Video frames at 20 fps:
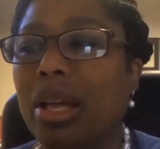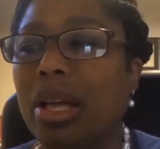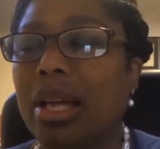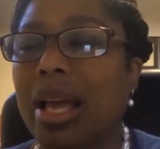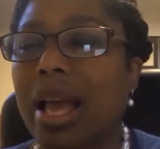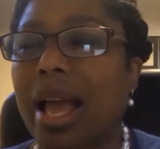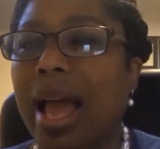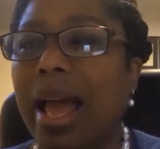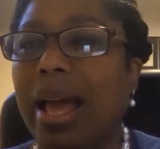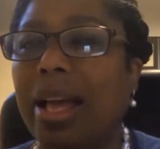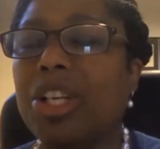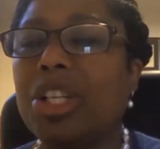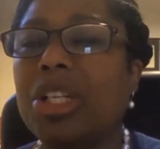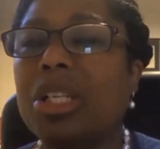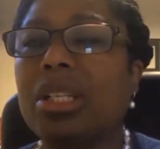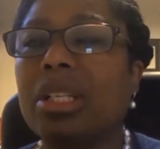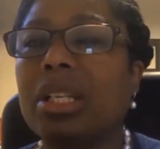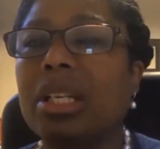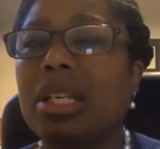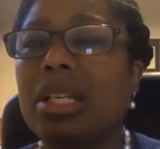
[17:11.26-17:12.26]

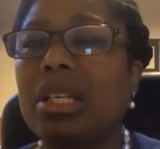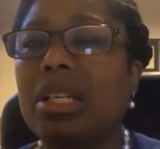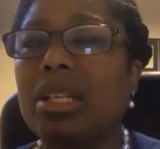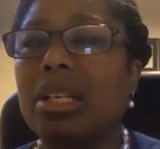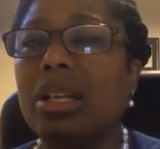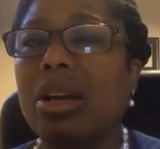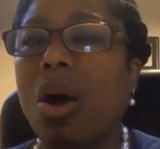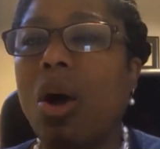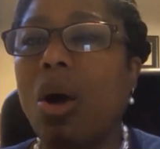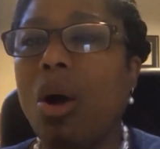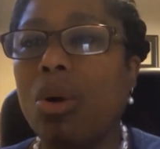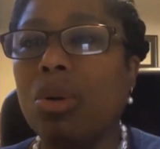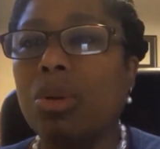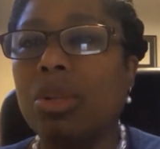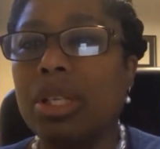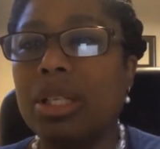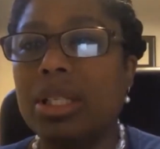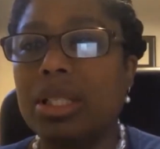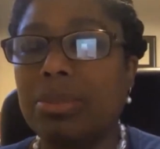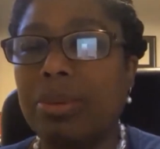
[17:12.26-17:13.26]
Actually
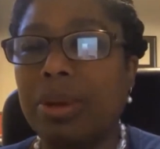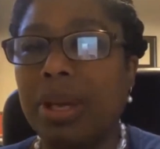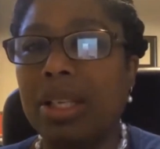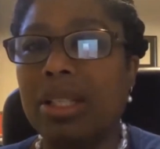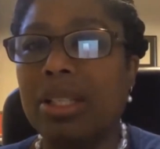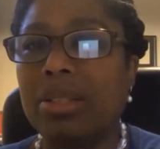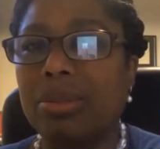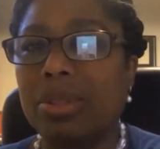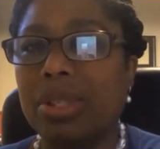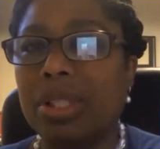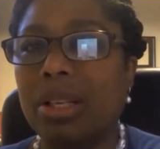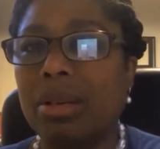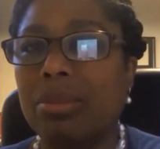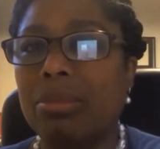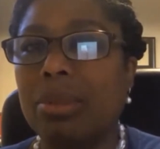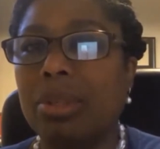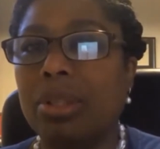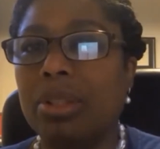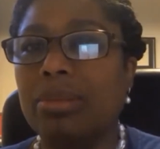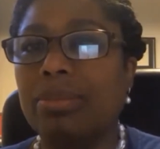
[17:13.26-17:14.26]
holding space for
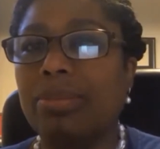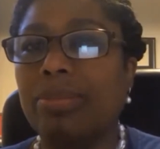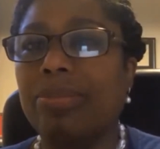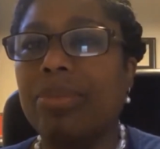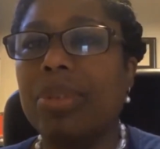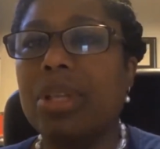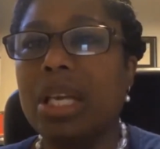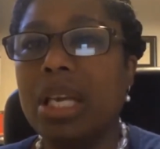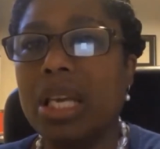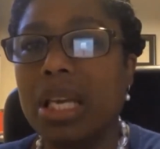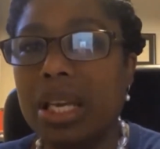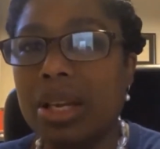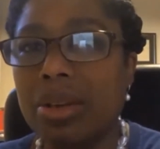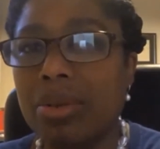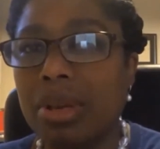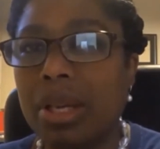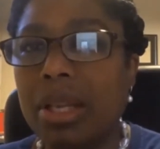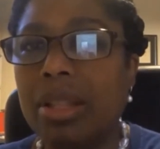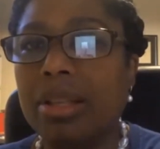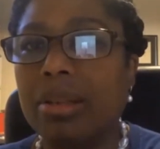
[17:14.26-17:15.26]
someone,
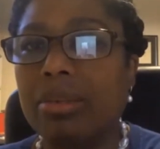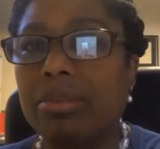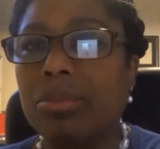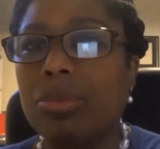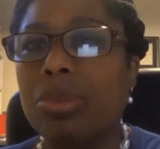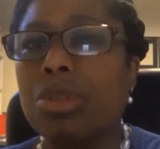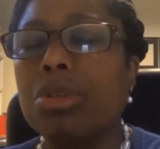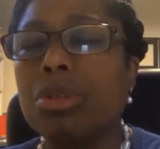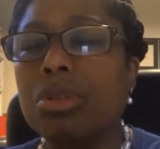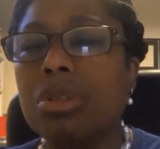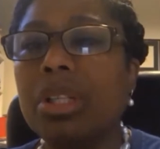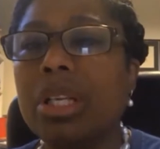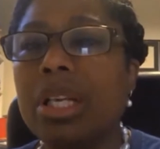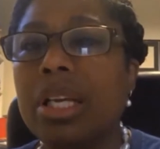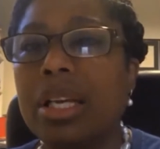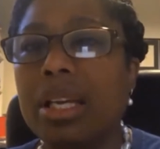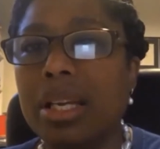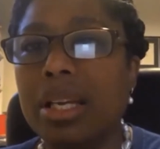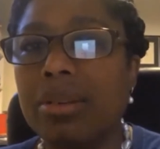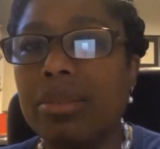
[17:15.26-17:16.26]
hearing them, truly
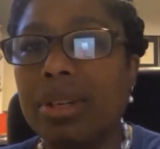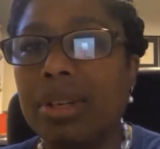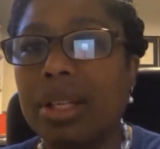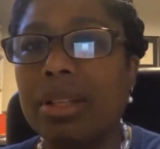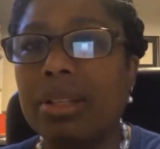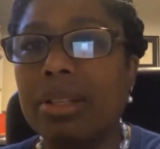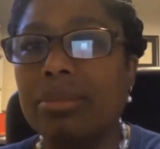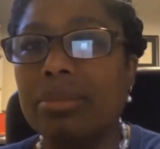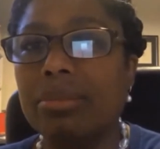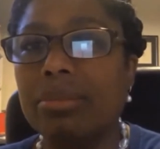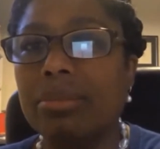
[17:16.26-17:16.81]
hearing them.